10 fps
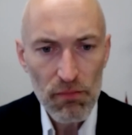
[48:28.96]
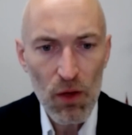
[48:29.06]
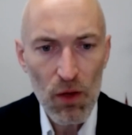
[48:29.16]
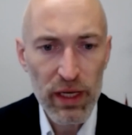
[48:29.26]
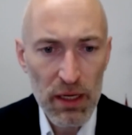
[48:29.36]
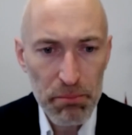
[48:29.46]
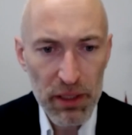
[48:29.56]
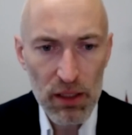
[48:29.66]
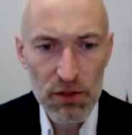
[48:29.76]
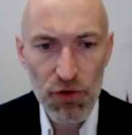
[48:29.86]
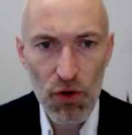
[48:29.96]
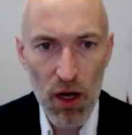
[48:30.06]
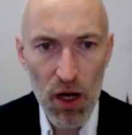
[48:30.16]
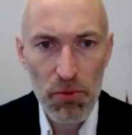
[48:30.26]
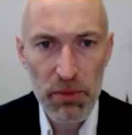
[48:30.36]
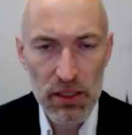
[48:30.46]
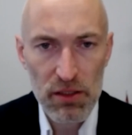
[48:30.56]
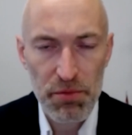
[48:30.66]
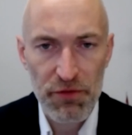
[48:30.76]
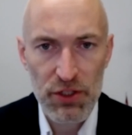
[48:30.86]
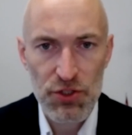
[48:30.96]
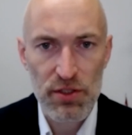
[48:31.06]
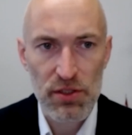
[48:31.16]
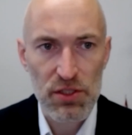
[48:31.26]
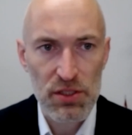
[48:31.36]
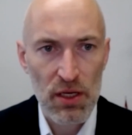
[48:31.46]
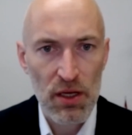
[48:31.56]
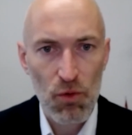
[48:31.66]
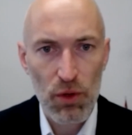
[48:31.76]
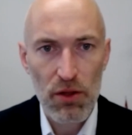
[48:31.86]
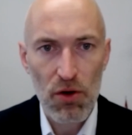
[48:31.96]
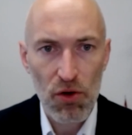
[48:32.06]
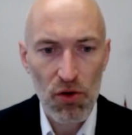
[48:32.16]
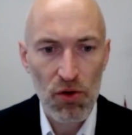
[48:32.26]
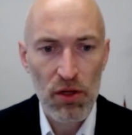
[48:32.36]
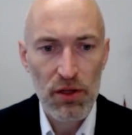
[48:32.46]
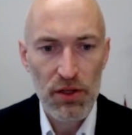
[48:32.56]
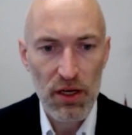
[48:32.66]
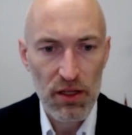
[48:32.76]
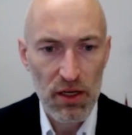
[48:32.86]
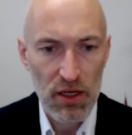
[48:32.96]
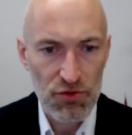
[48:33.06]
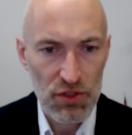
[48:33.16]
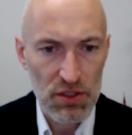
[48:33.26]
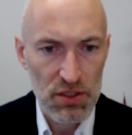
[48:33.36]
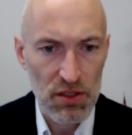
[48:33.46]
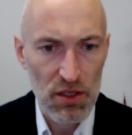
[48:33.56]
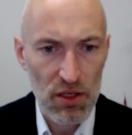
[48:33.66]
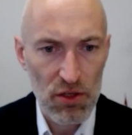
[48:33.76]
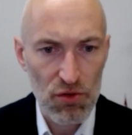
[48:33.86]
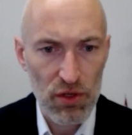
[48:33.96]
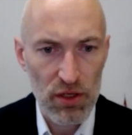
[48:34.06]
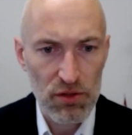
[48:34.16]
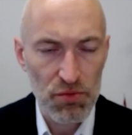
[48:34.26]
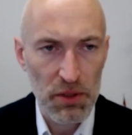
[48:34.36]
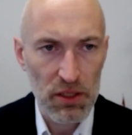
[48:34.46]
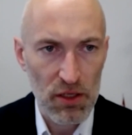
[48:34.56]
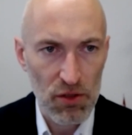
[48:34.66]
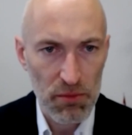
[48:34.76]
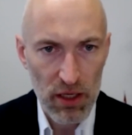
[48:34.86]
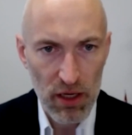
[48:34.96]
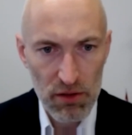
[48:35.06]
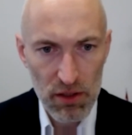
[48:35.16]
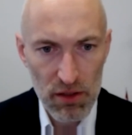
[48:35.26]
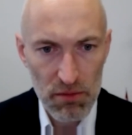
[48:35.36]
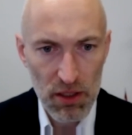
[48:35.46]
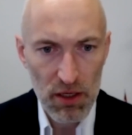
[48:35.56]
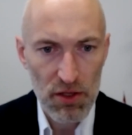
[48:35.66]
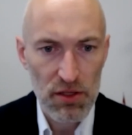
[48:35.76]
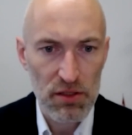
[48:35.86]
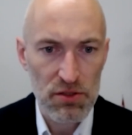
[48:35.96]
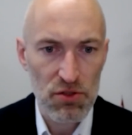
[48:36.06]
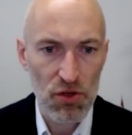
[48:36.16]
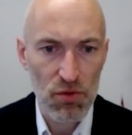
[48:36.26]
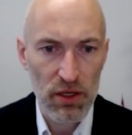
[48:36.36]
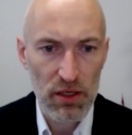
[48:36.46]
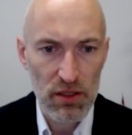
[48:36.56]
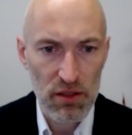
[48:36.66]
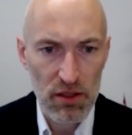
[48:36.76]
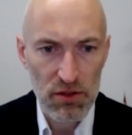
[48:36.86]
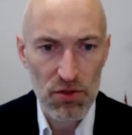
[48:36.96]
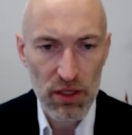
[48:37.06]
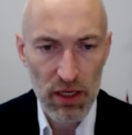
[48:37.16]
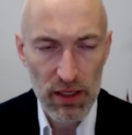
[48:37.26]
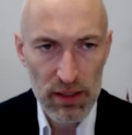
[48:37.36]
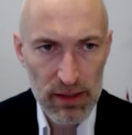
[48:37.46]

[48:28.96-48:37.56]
We compete for our medical professionals with all the other countries in the EU and European Economic Area, among other things, Norway and UK.